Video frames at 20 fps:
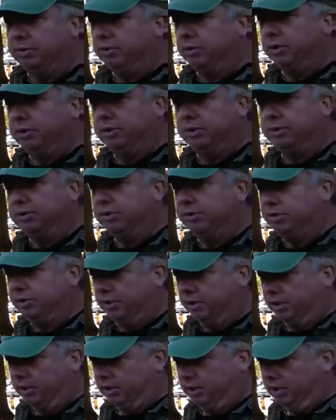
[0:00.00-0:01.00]
do it because
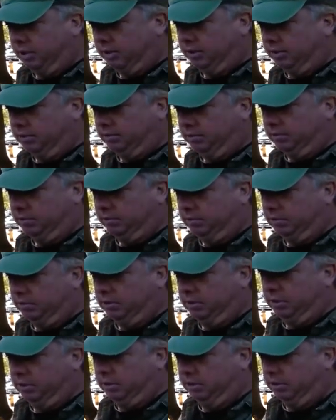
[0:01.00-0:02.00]

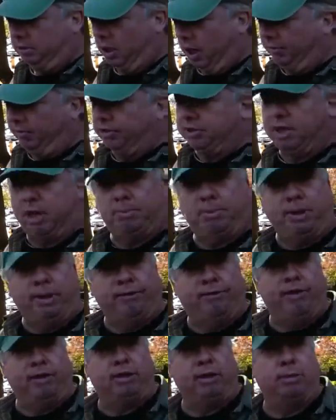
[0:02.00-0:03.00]
the driveway is not being
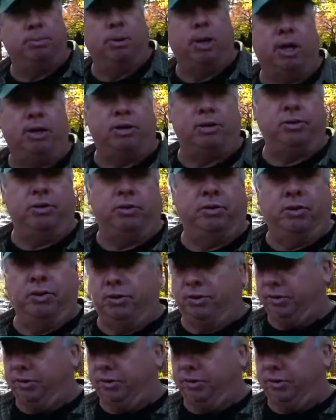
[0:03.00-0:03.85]
affected by the tree roots.